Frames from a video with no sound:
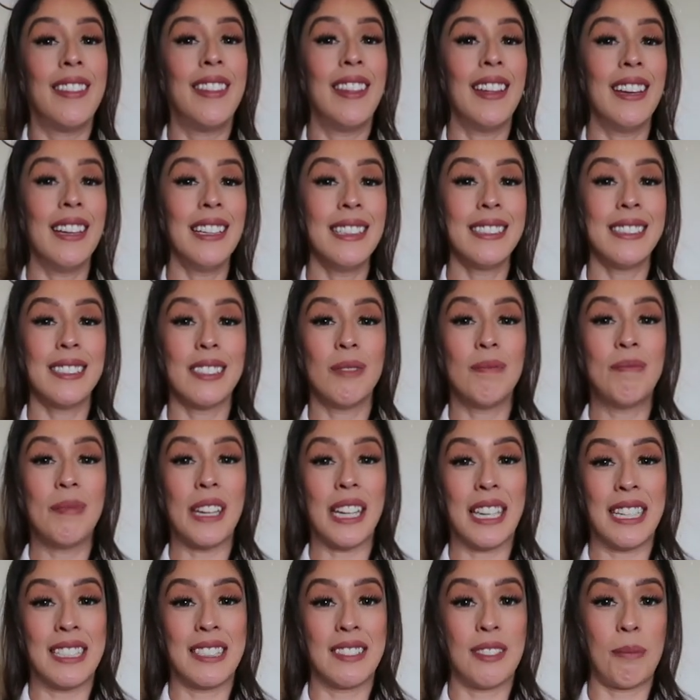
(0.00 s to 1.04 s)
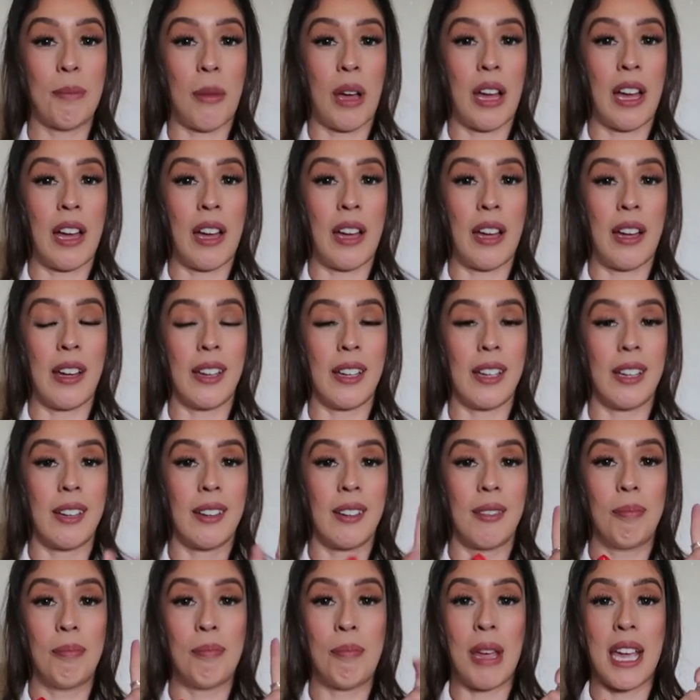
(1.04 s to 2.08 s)
This is my
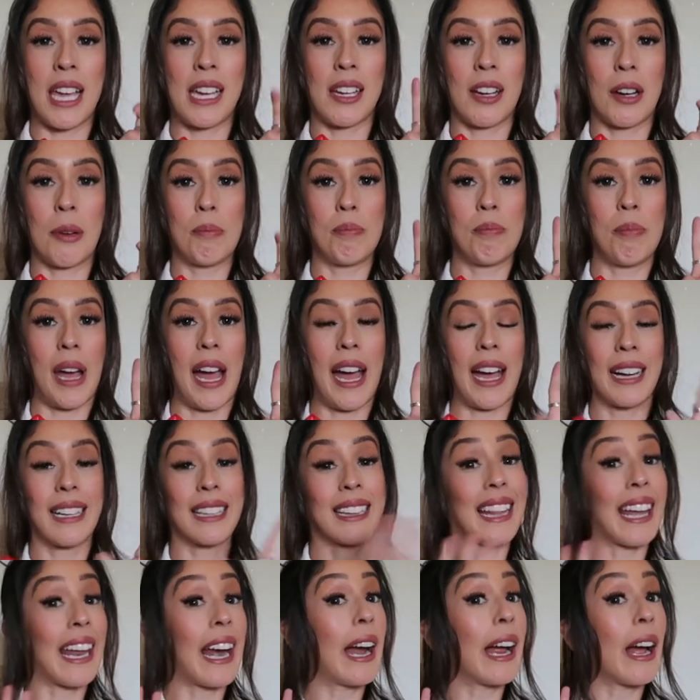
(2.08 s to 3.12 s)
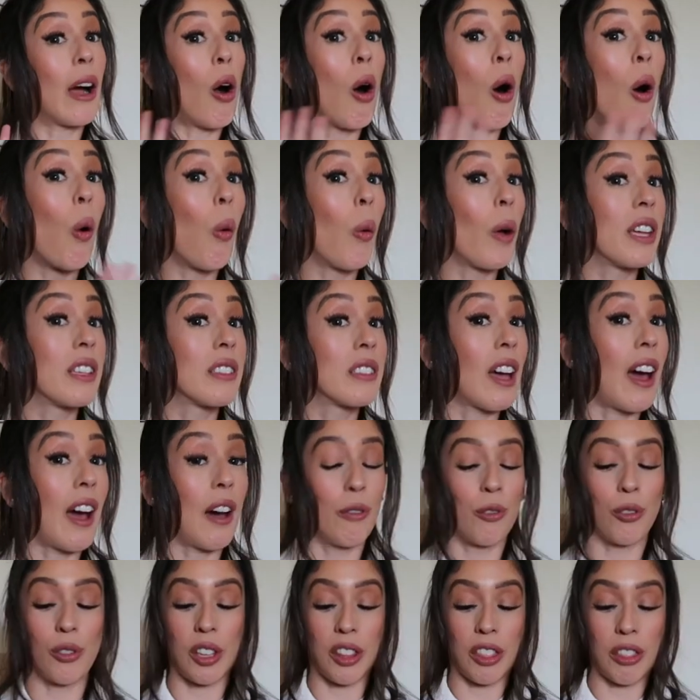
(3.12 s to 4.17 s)
makeup bag that I always
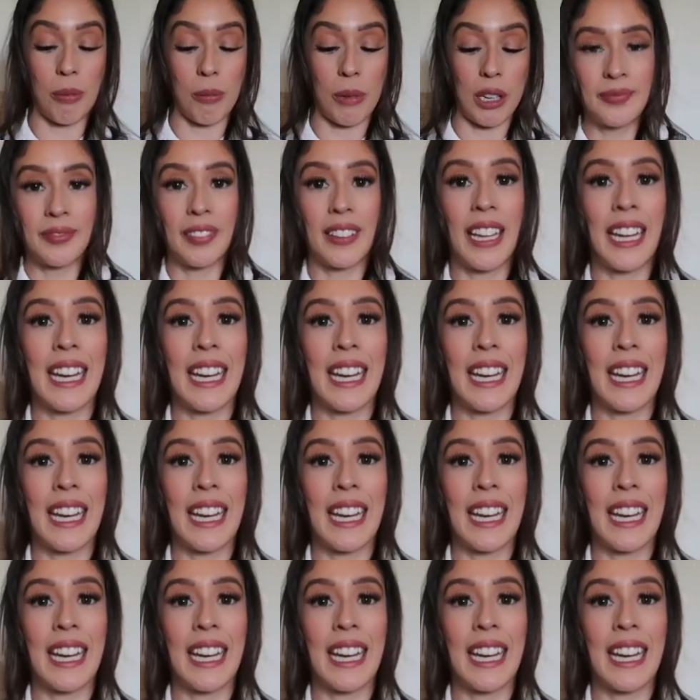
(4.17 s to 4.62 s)
have with me.